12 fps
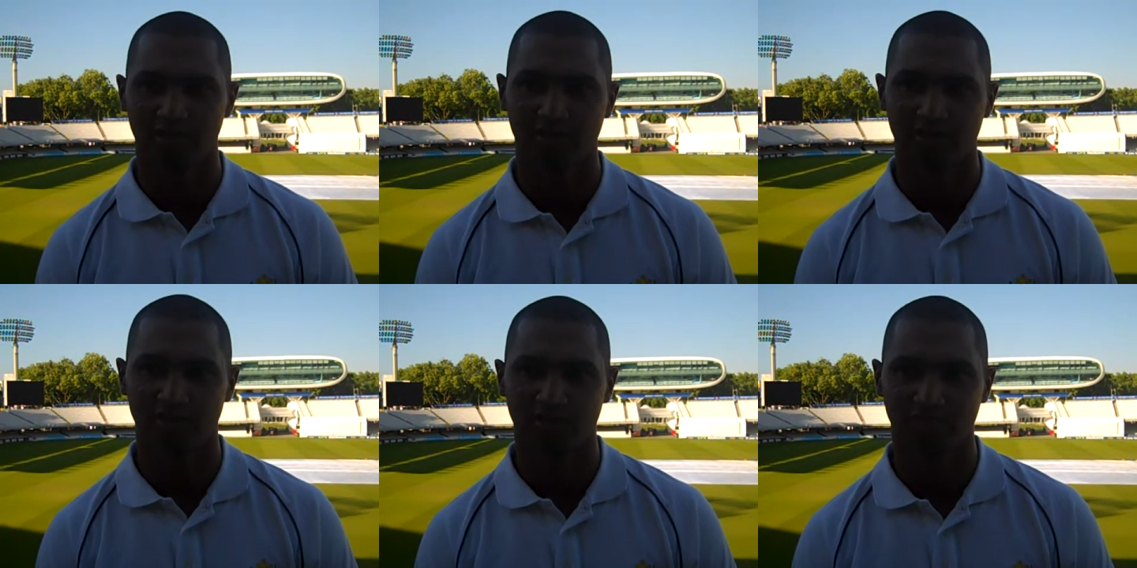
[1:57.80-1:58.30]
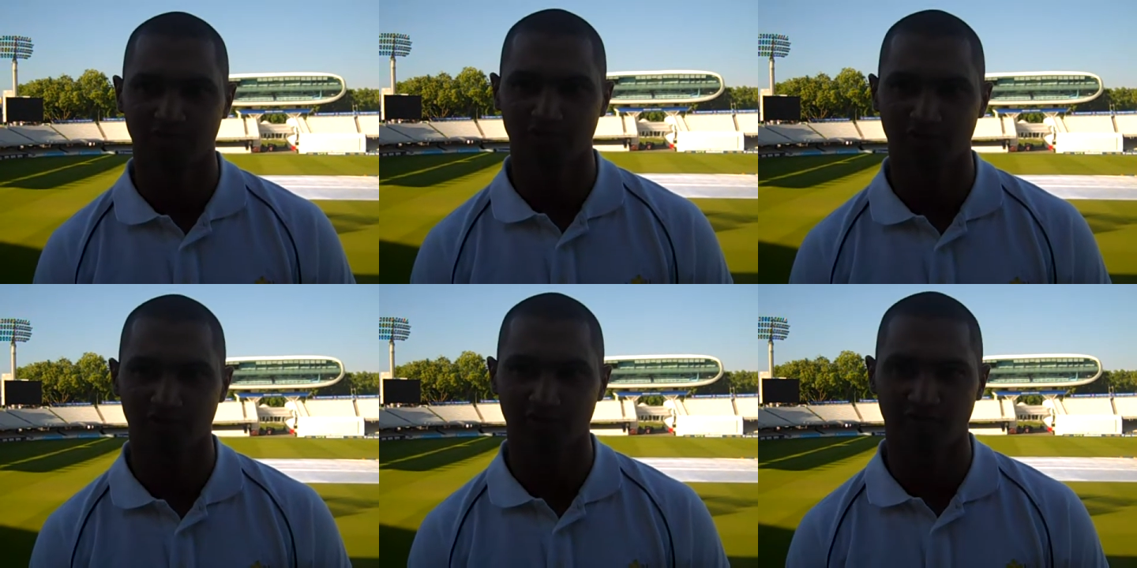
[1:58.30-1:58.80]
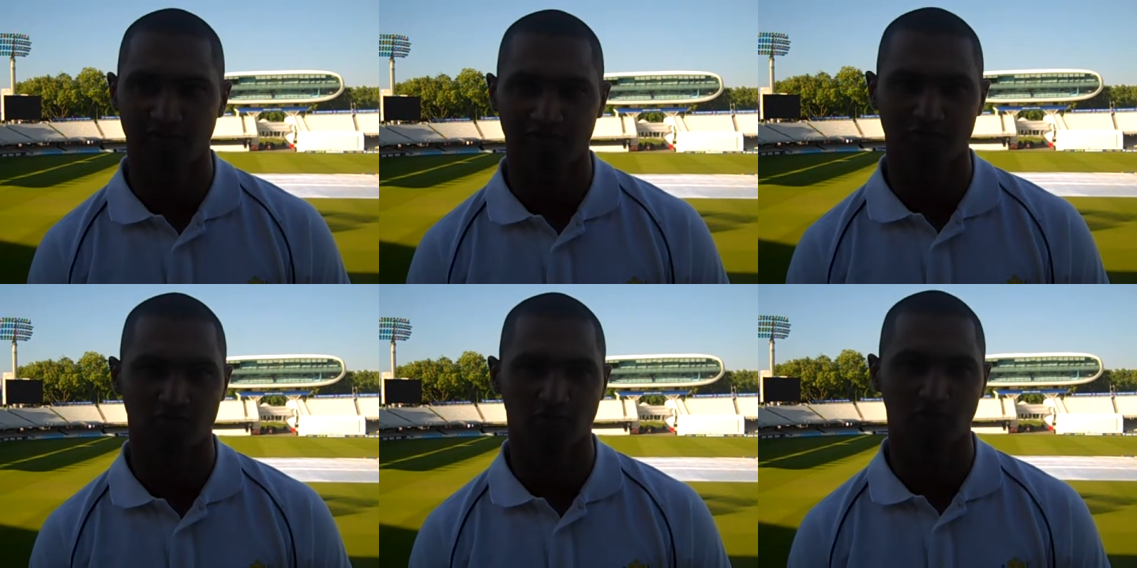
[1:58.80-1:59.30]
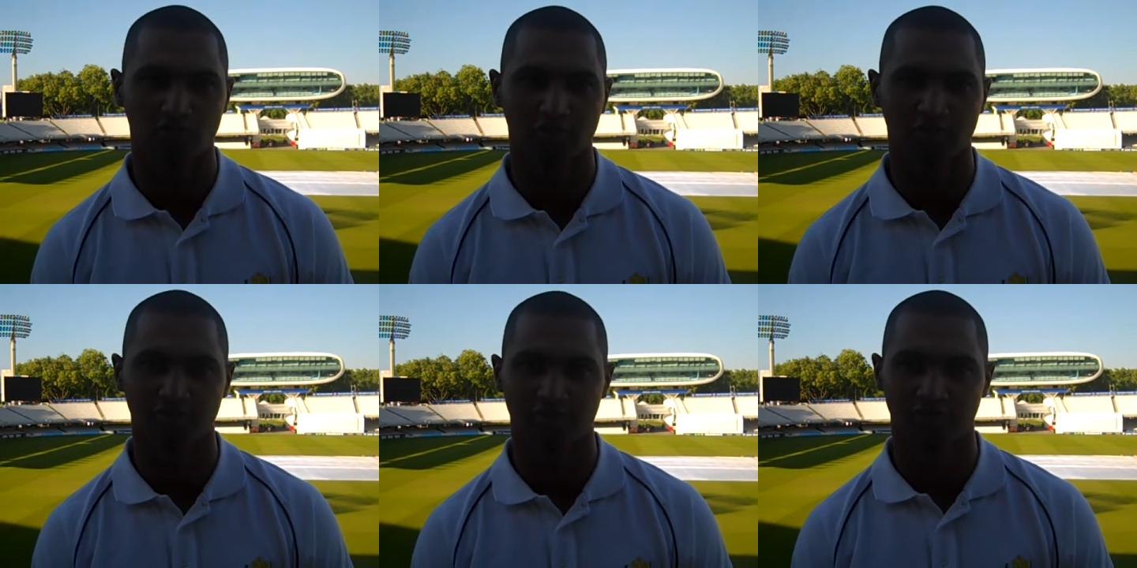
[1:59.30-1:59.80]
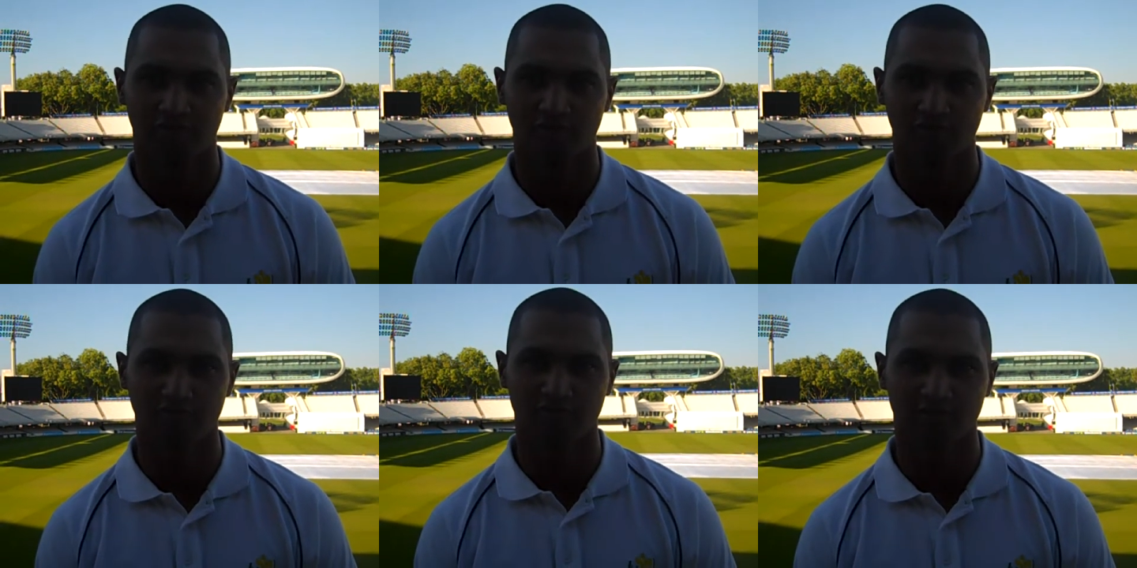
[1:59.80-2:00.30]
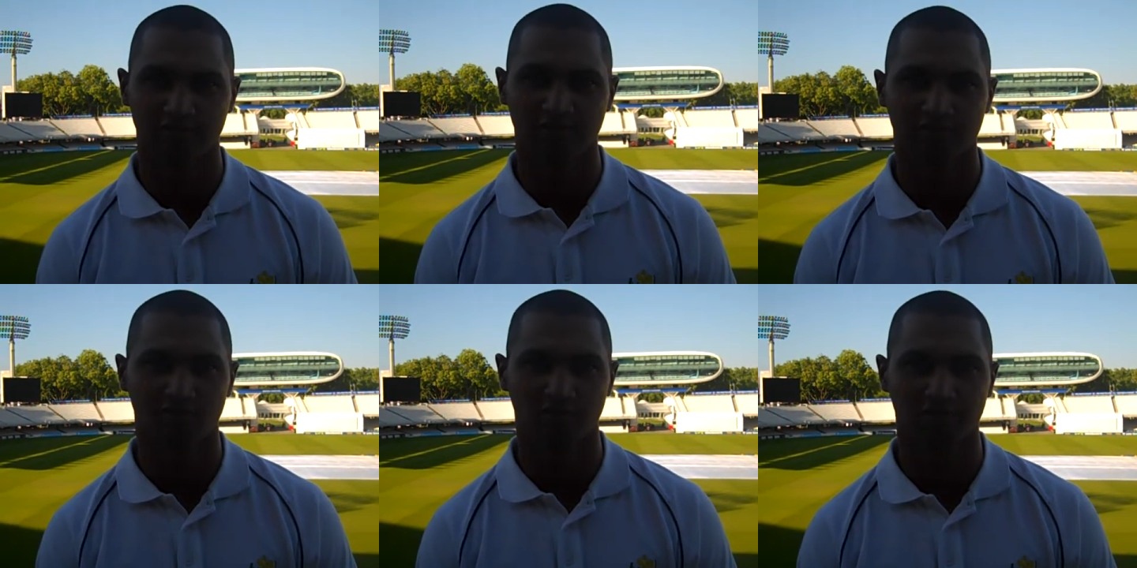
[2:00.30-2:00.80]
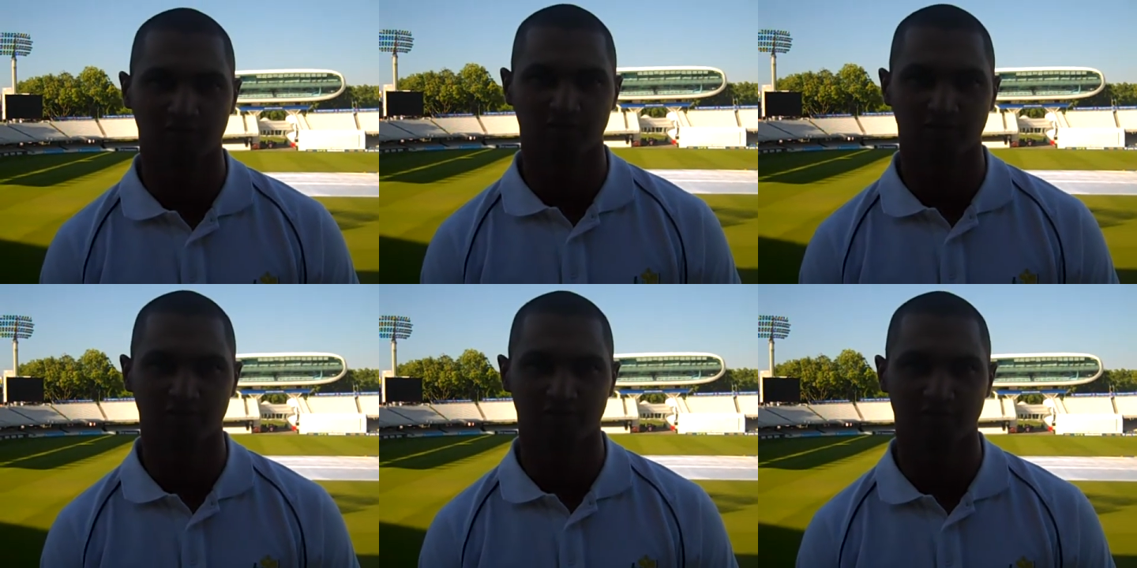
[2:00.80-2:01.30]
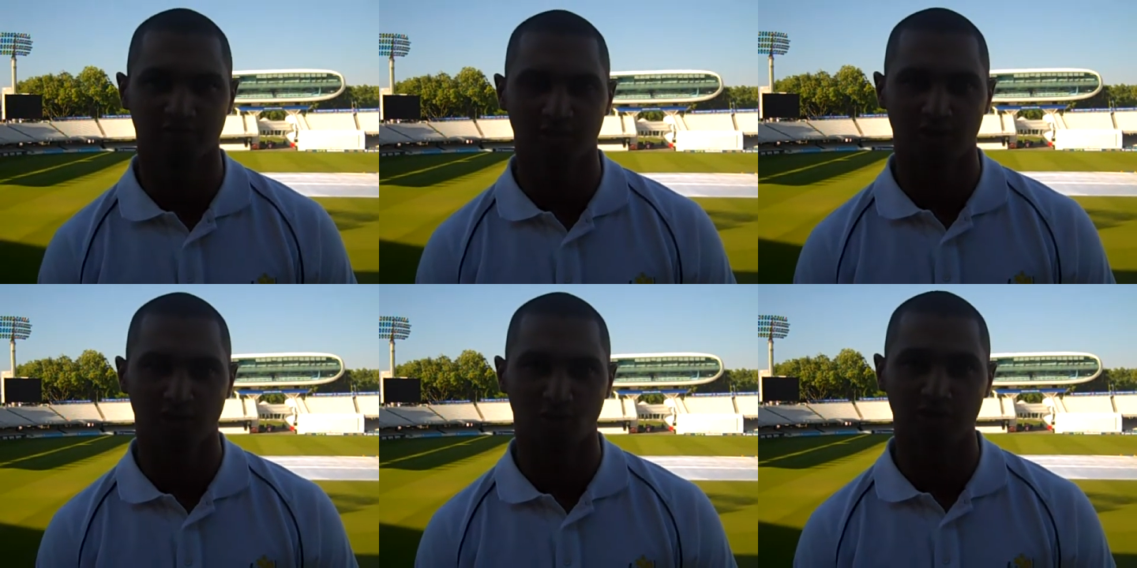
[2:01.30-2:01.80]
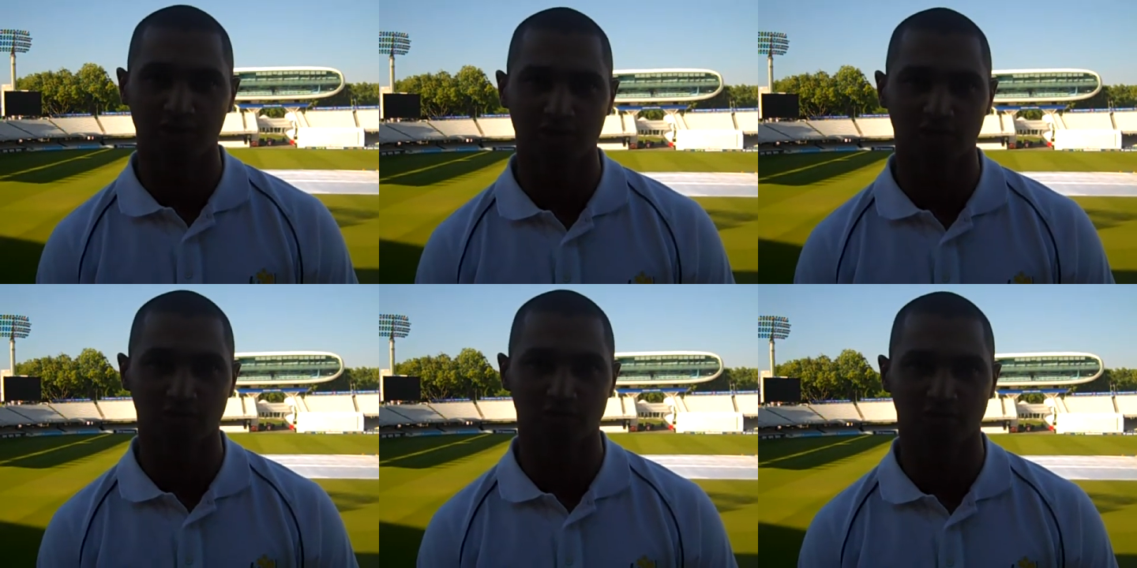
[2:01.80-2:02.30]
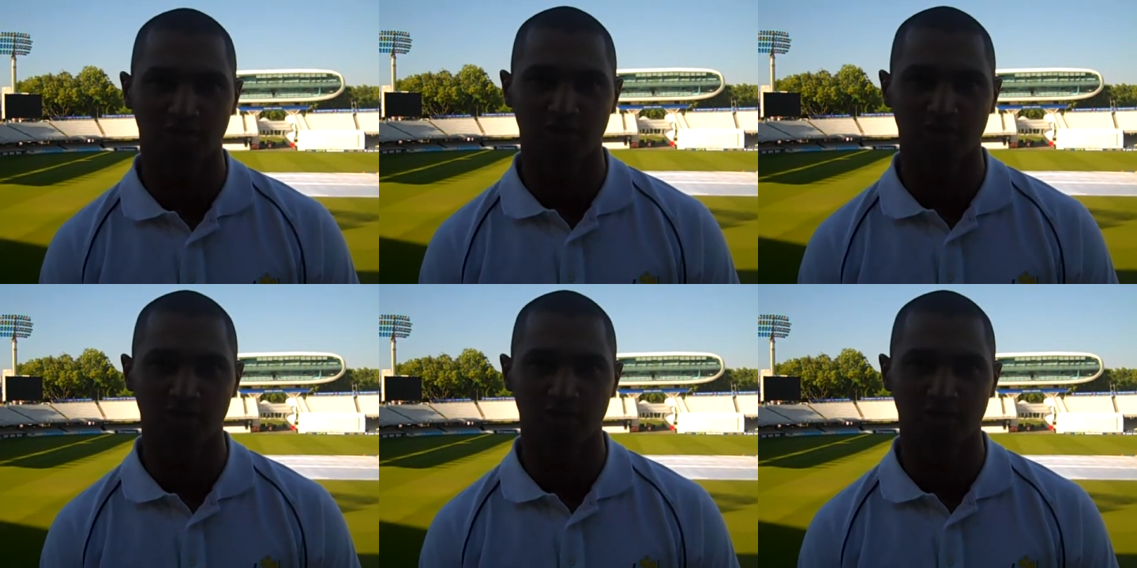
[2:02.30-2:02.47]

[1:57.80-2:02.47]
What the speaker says: [unreadable: no face in view]